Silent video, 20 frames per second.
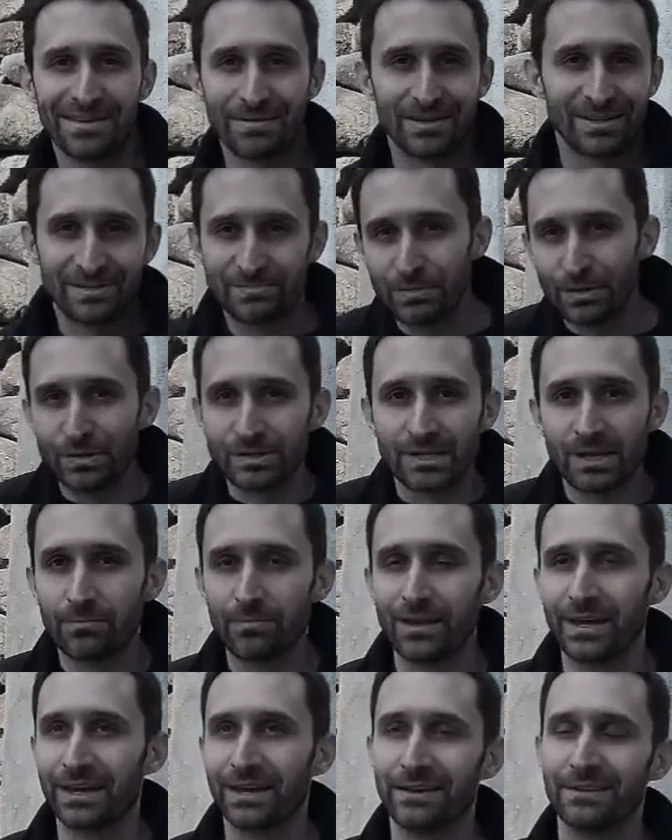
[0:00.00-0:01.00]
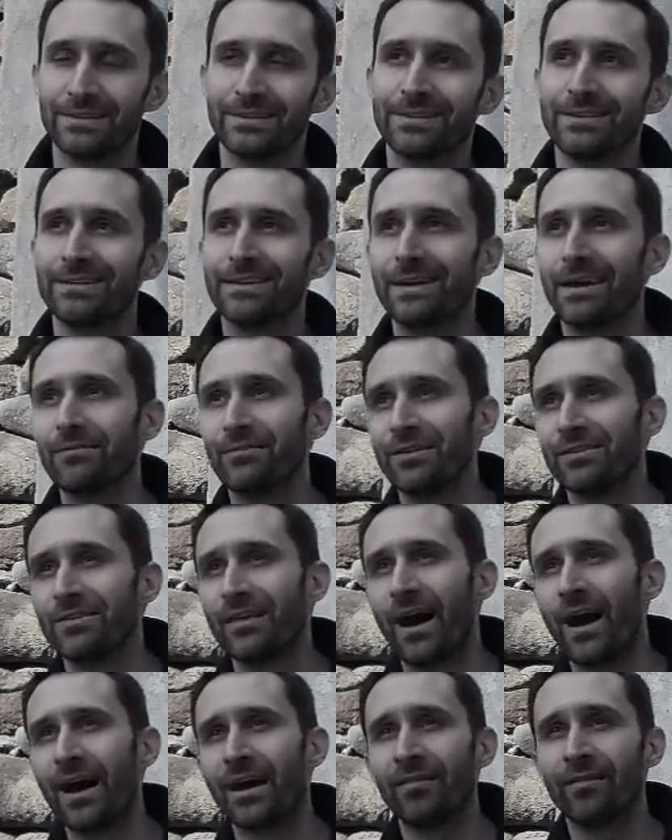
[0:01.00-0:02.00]
you spill something you have this
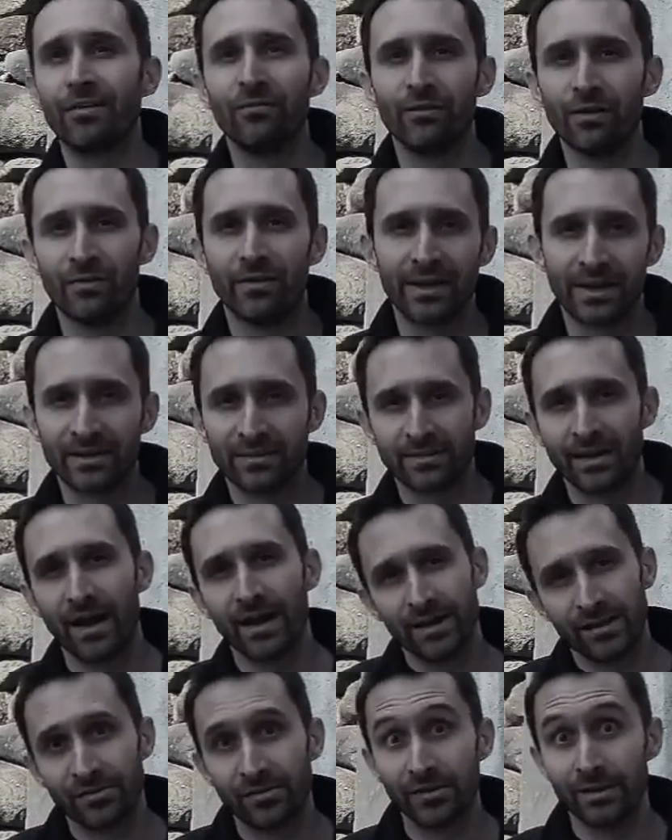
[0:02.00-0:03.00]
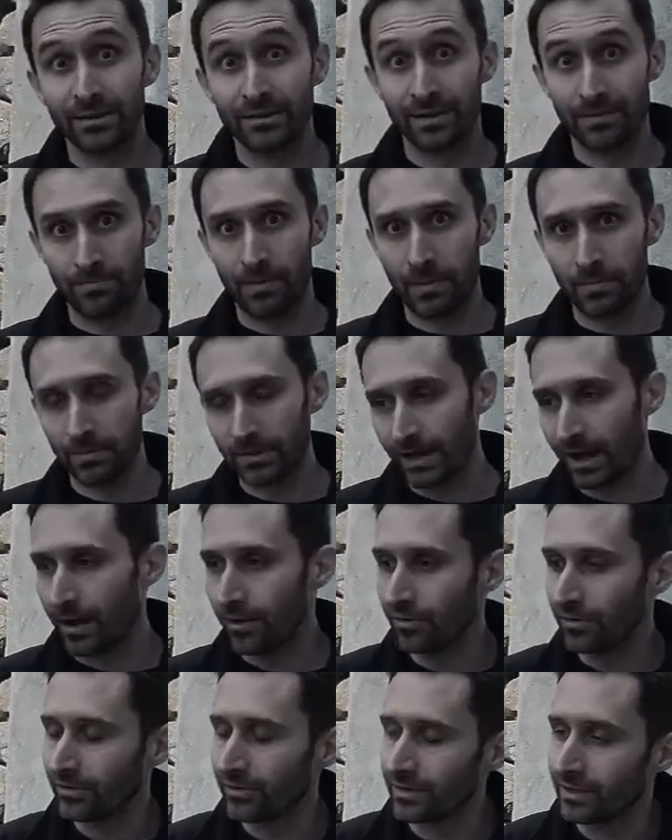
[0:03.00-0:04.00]
high level of anxiety so you need to have paper
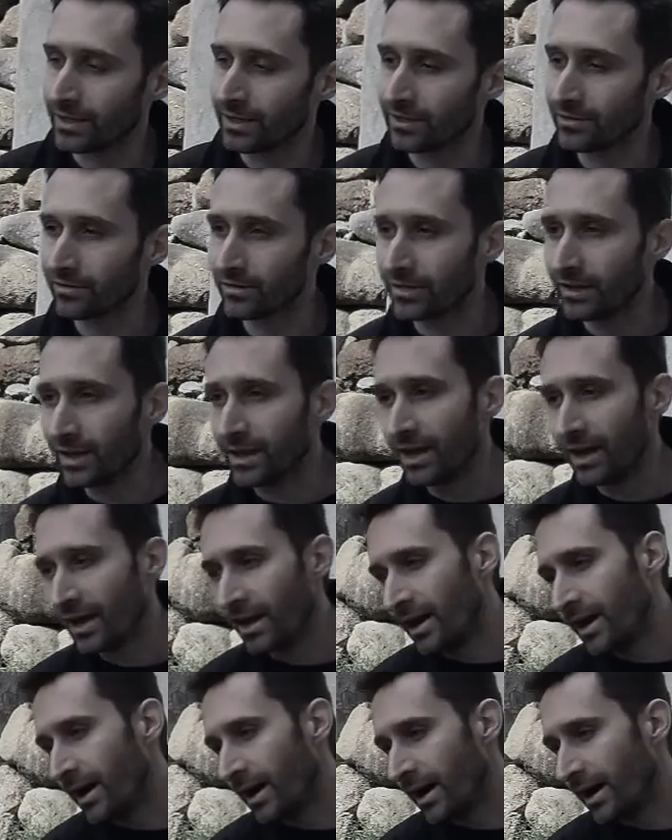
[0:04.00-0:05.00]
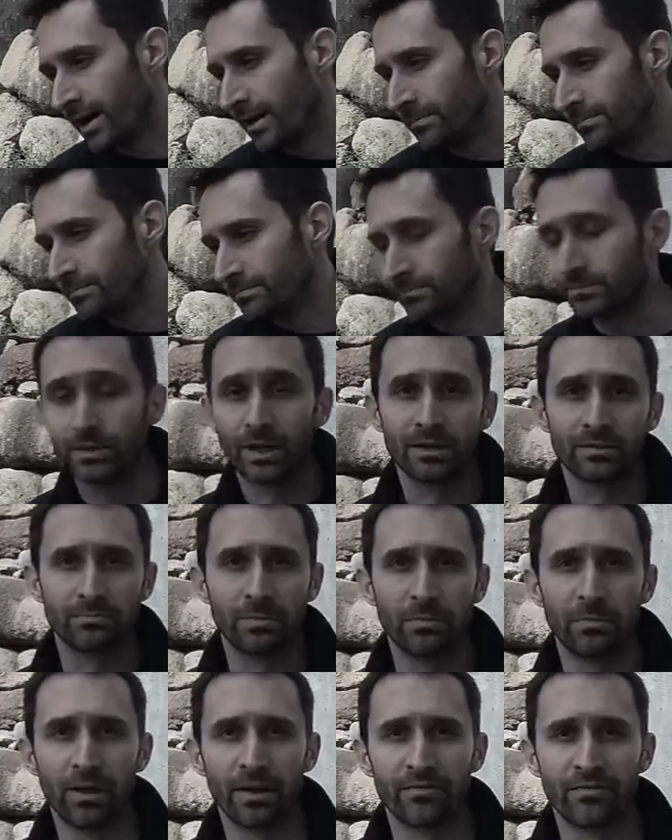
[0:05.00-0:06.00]
towels in the kitchen um, gosh
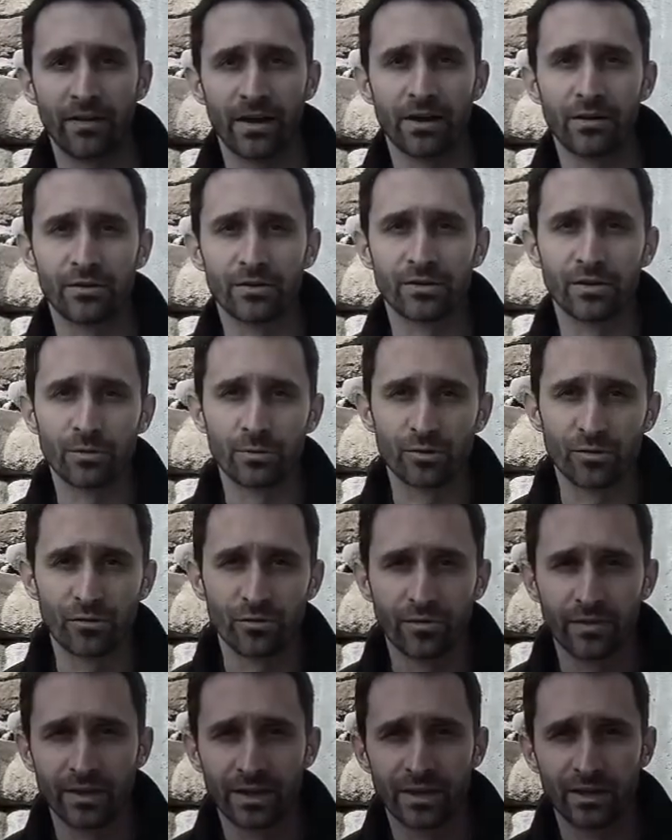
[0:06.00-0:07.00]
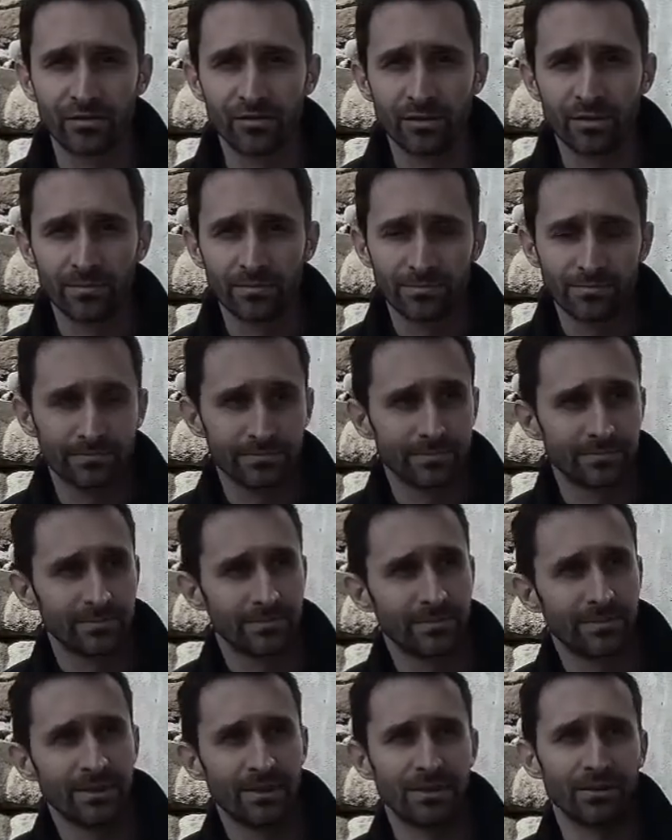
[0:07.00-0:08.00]
people have fire extinguishers in the kitchen
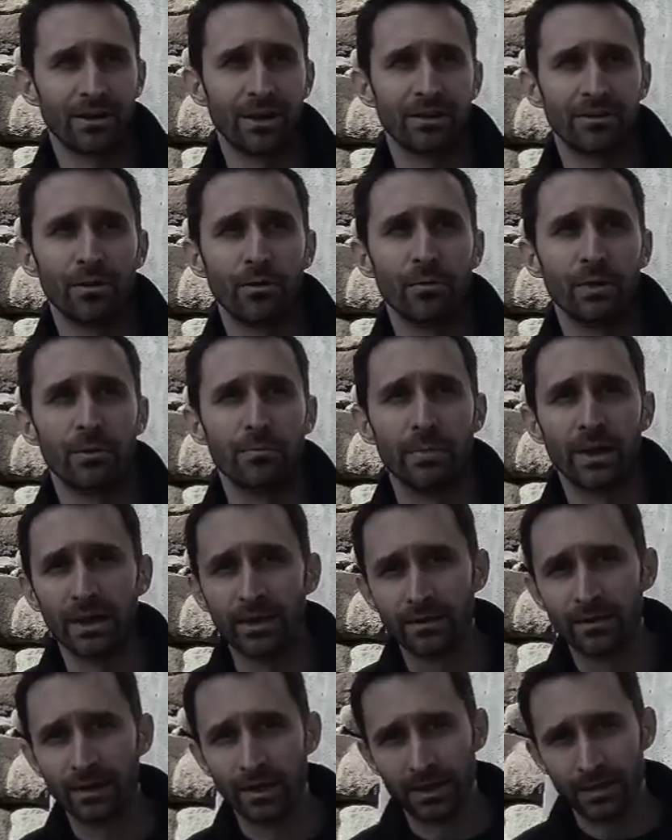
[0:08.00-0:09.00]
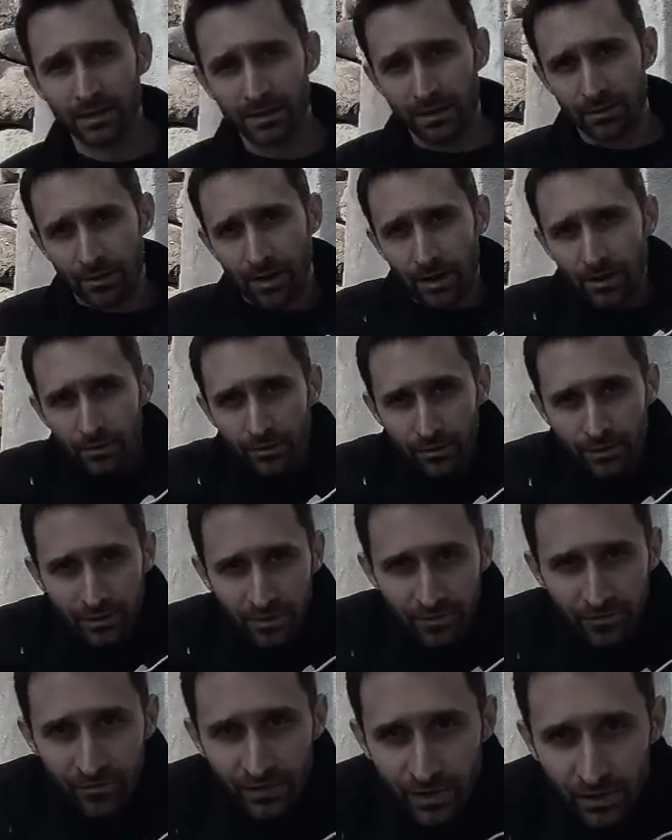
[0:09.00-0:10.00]
and they're not going to bed like you know huddled in
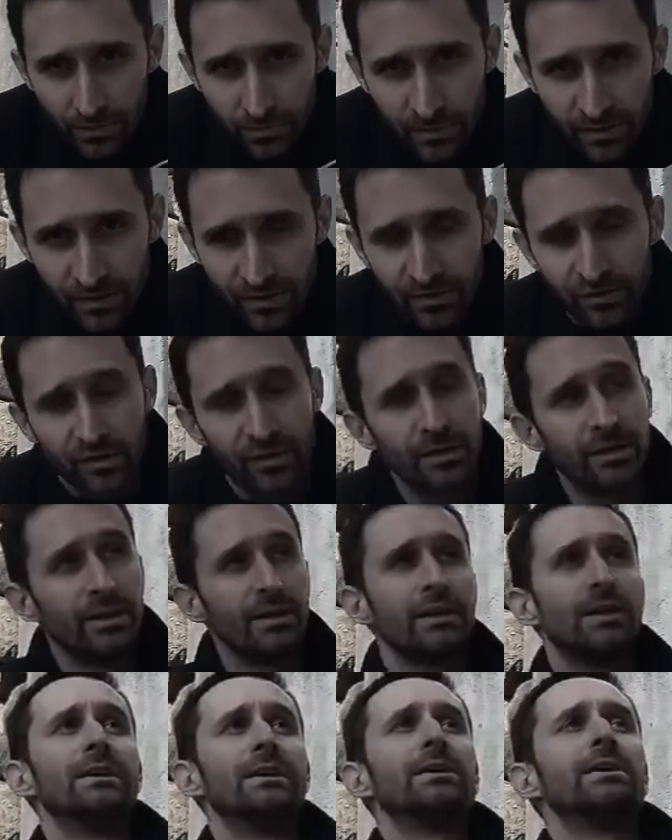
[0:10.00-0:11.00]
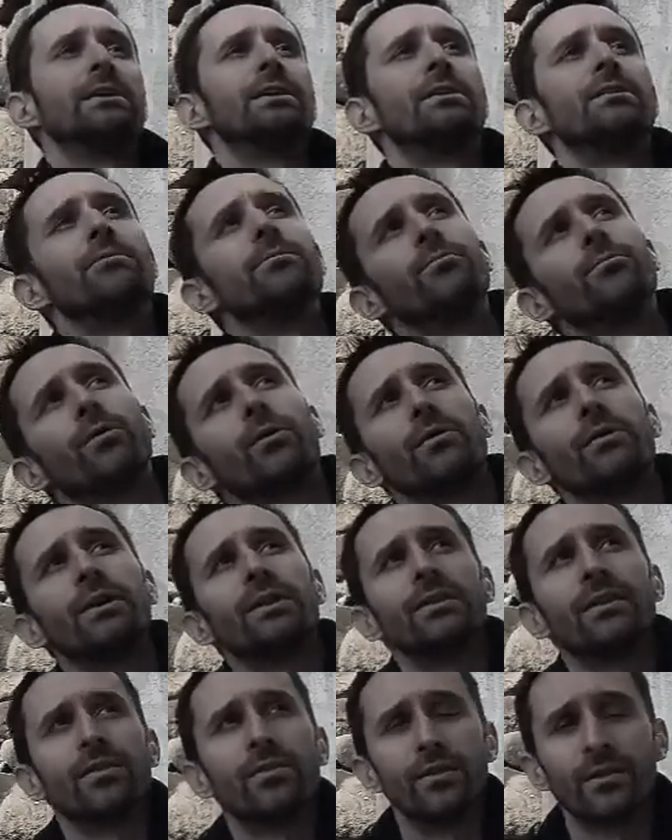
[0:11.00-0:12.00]
the fetal position you know,
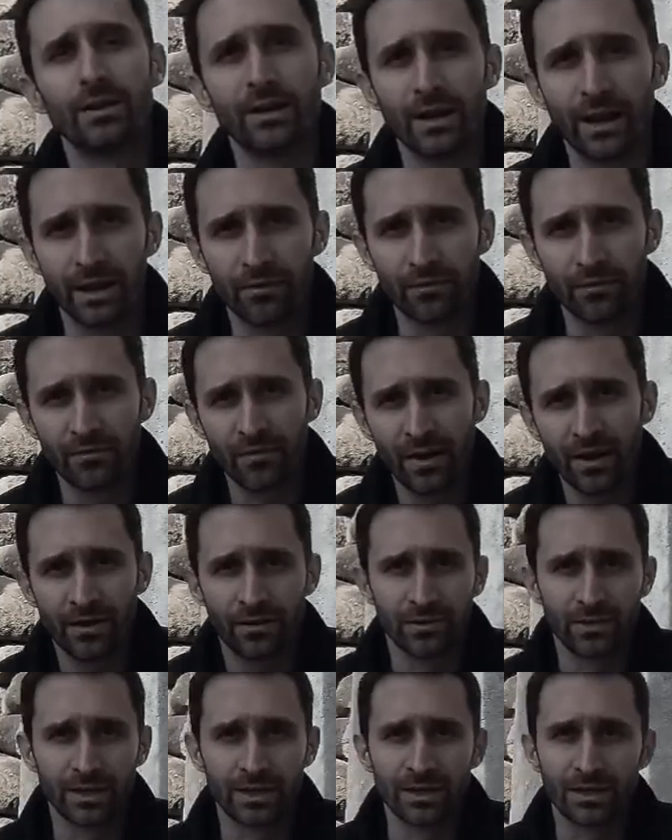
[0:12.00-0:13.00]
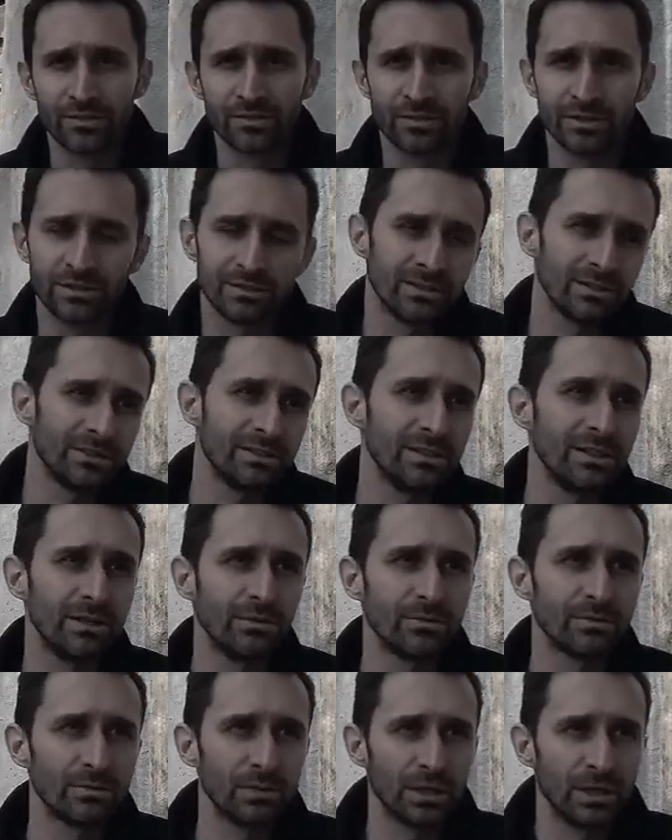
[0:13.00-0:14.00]
worrying that they're going to have a fire in the kitchen. It's just, you know,
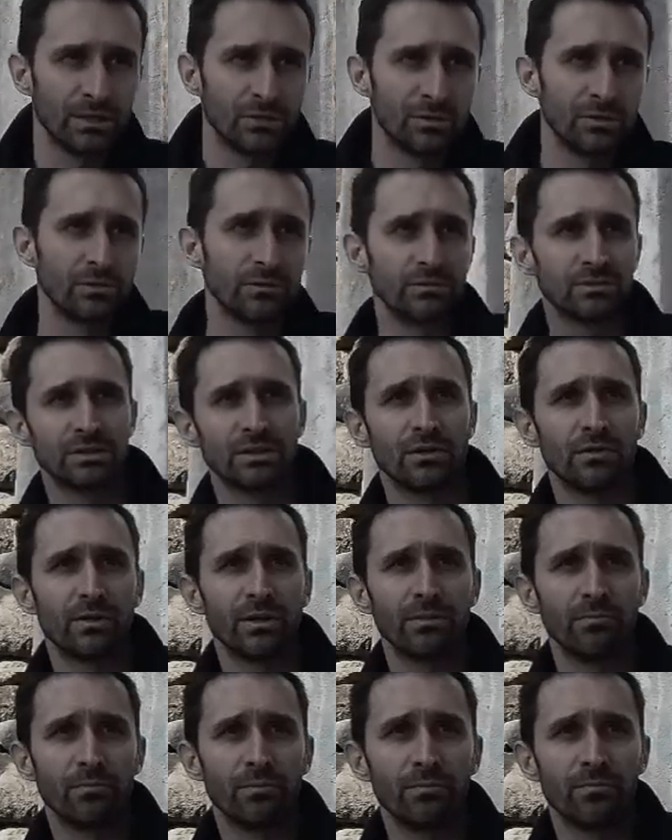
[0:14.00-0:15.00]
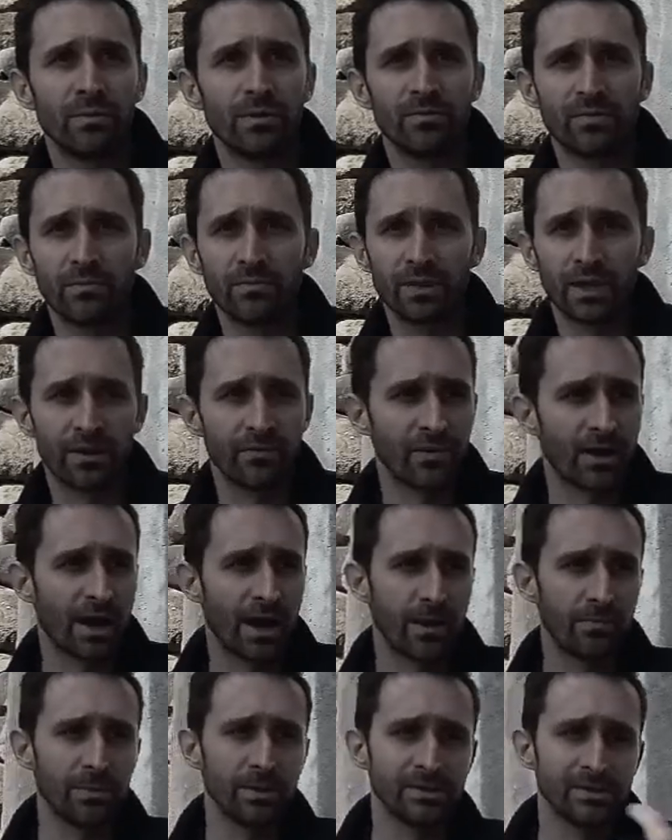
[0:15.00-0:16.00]
it's what you do so that if something ever
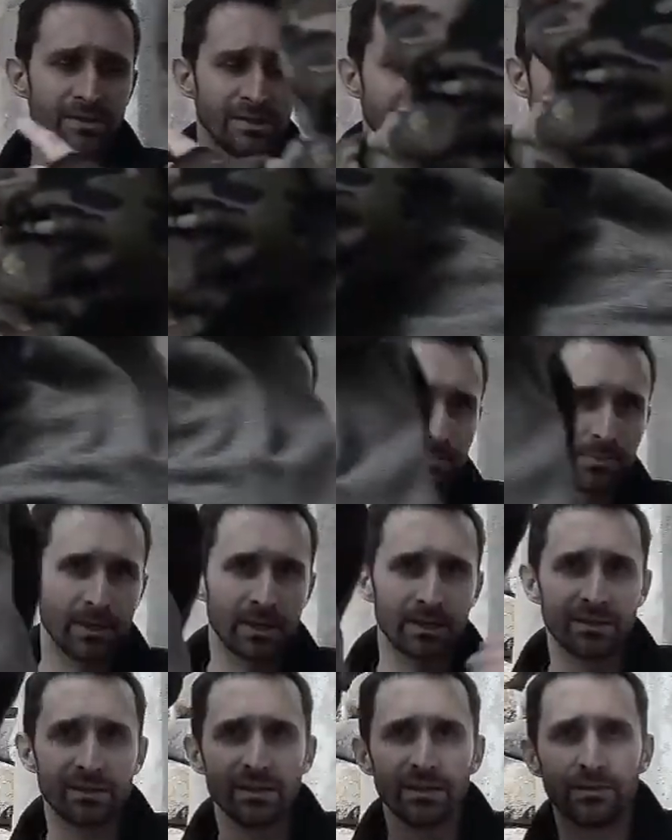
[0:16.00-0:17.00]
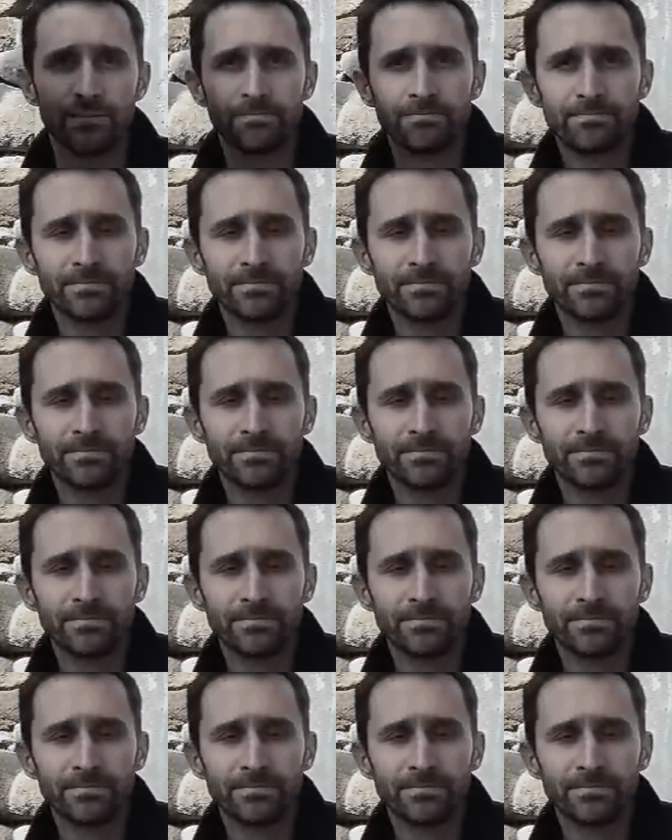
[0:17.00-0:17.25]
happens, it's not that big a deal.